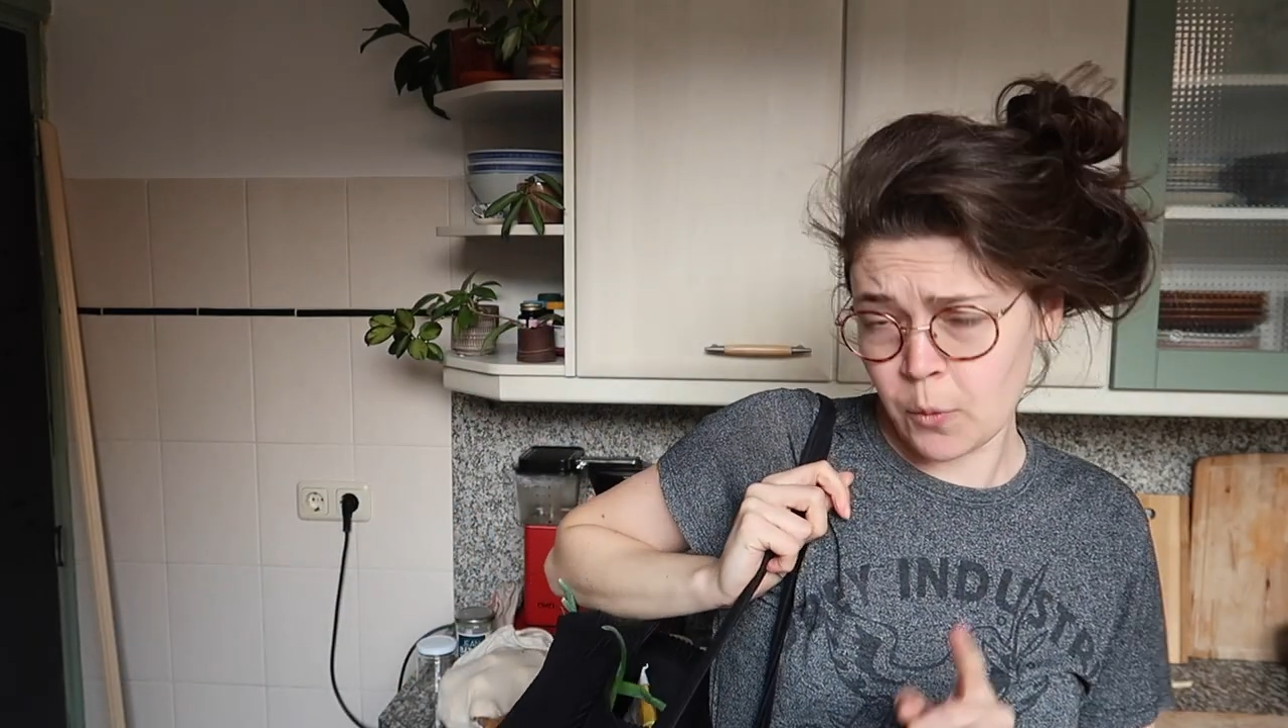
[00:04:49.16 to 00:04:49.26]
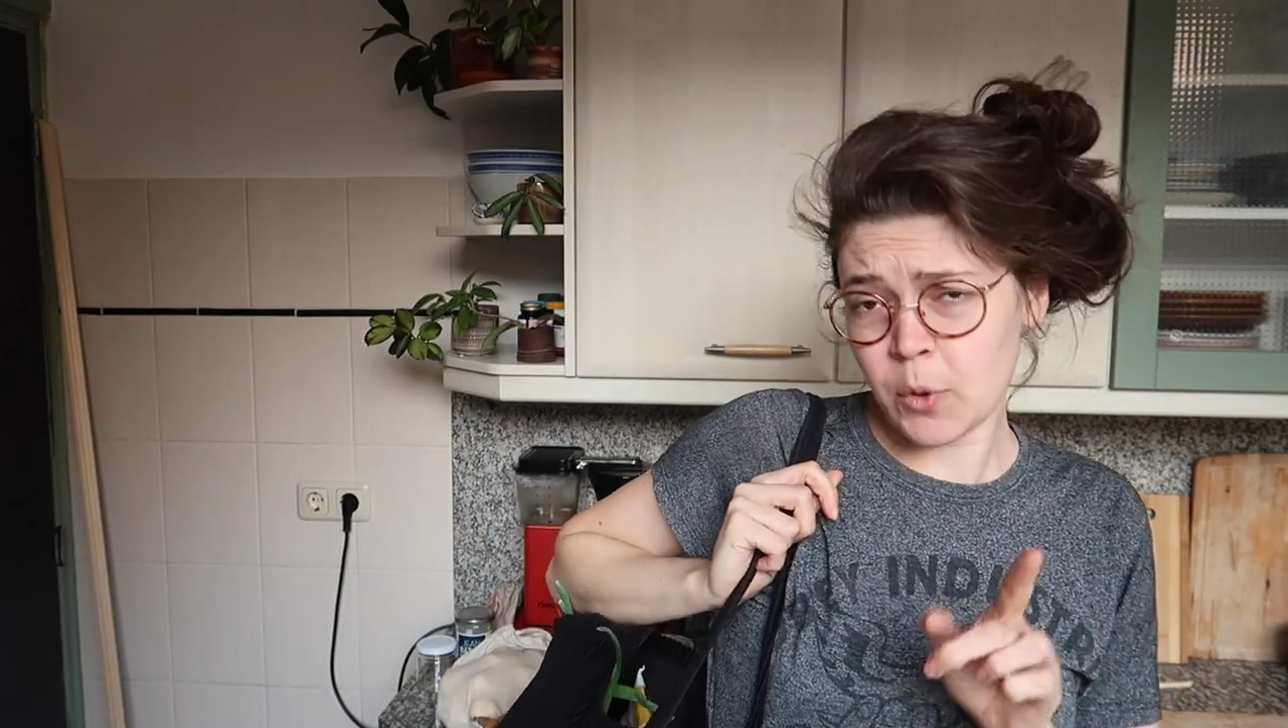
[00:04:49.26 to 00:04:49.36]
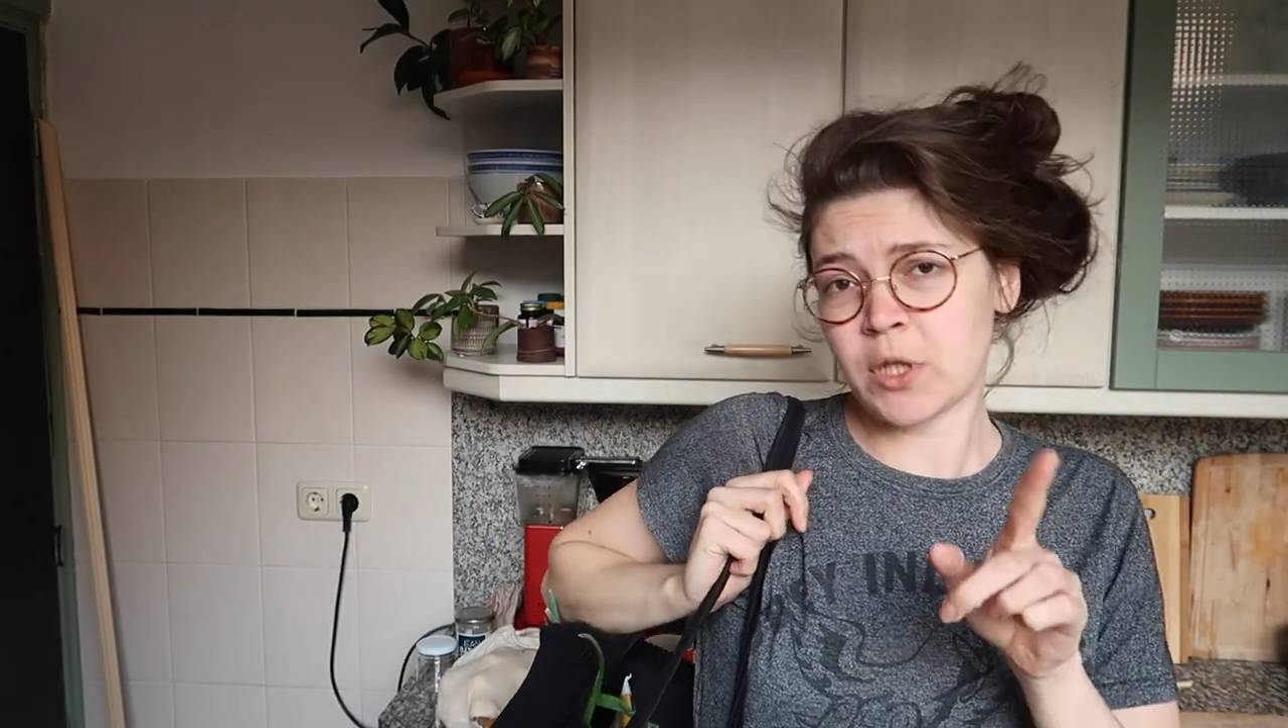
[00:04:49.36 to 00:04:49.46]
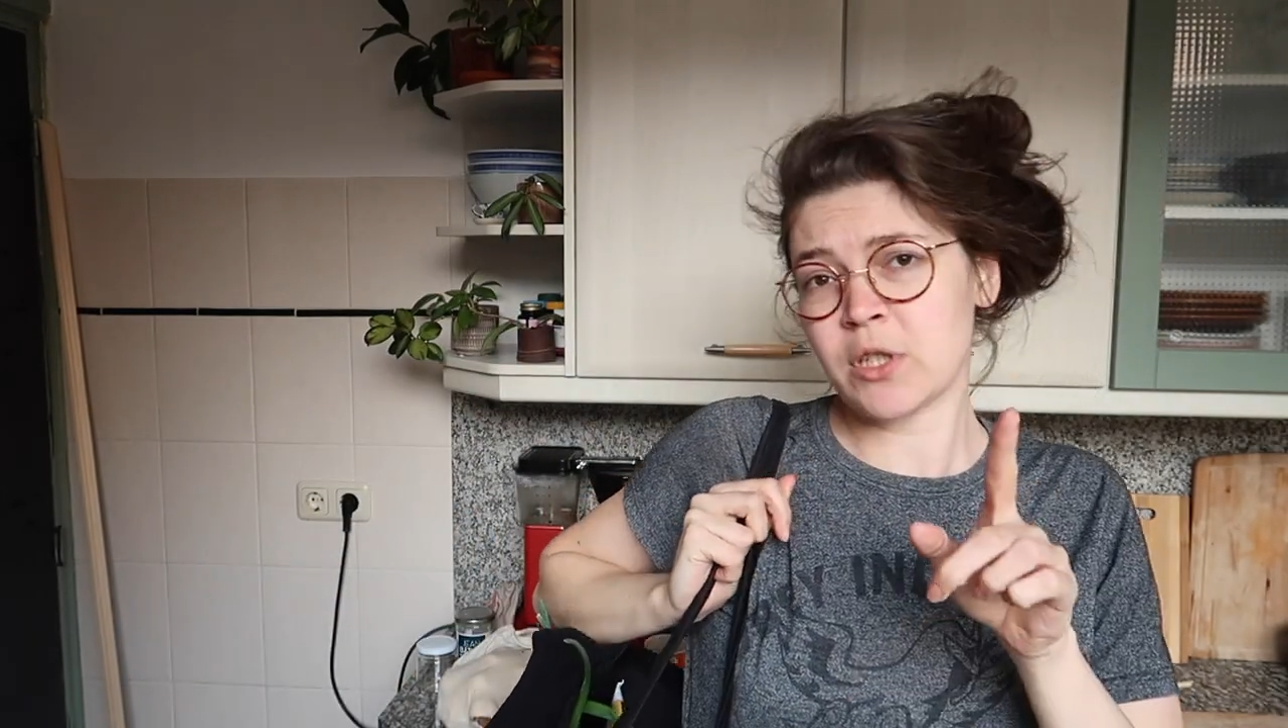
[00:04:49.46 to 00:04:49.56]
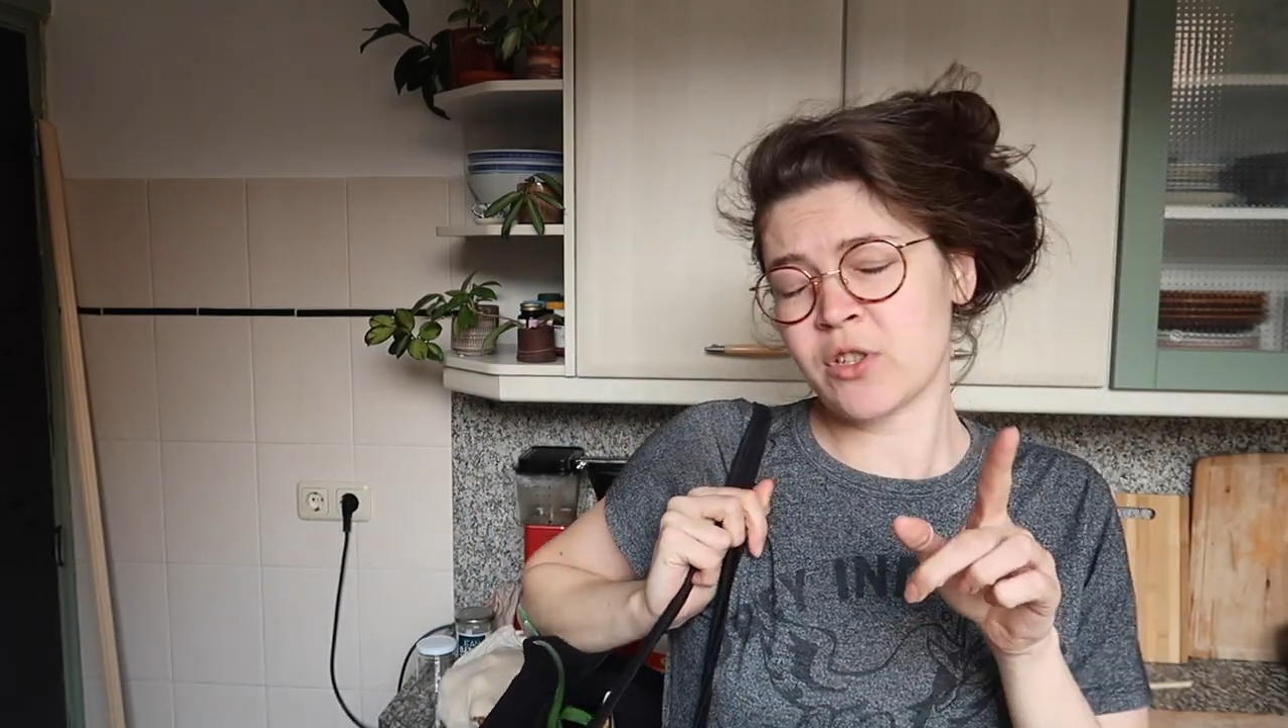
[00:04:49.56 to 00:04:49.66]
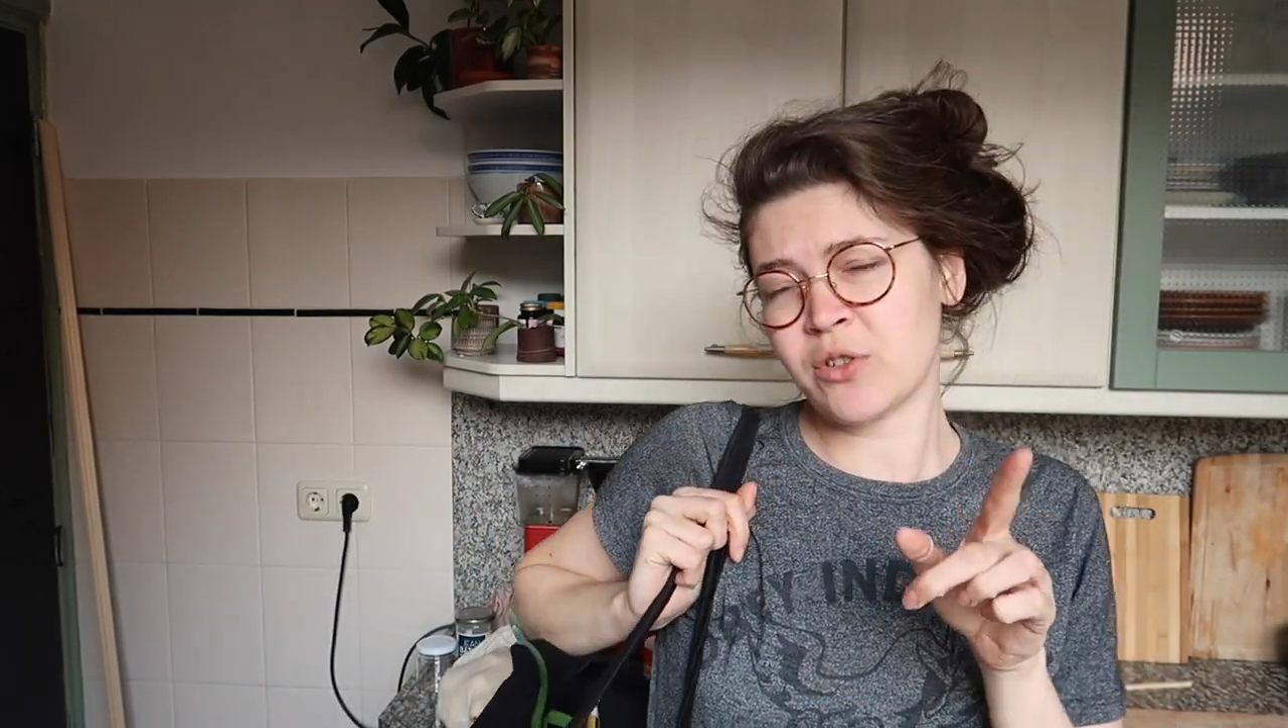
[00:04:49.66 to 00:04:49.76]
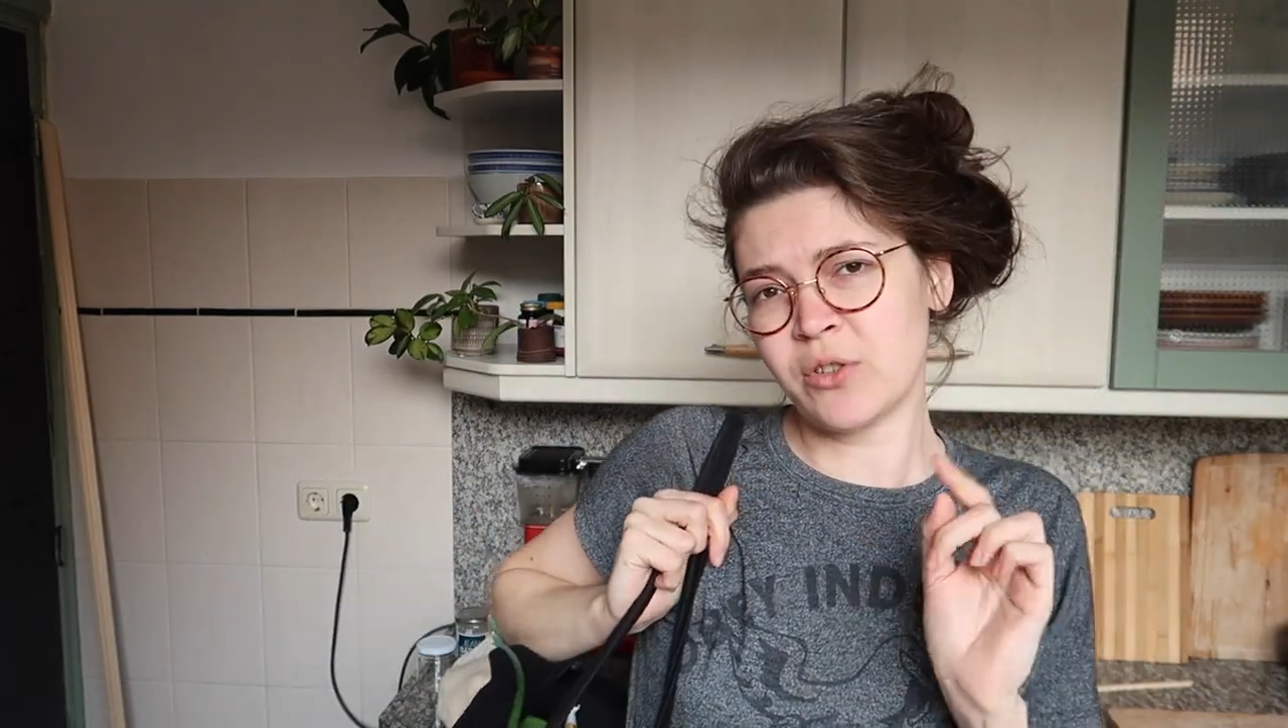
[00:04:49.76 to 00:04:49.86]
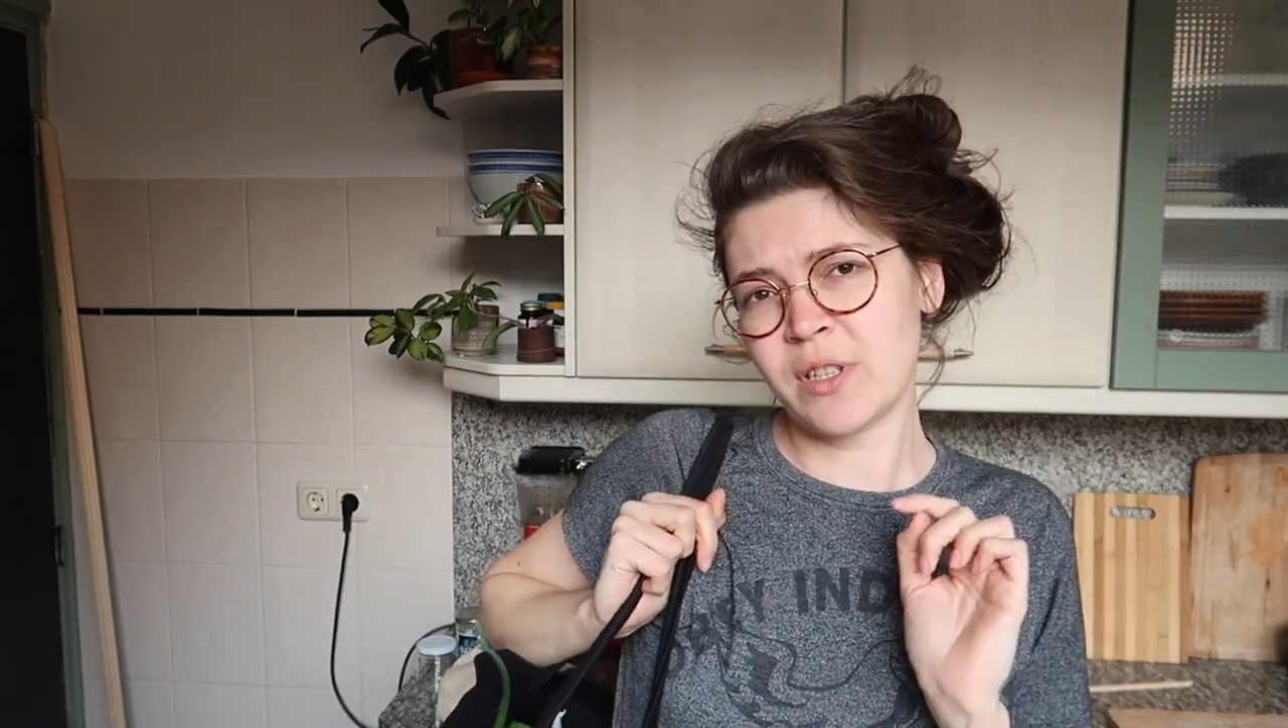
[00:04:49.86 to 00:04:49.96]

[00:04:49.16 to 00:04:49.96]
which is sold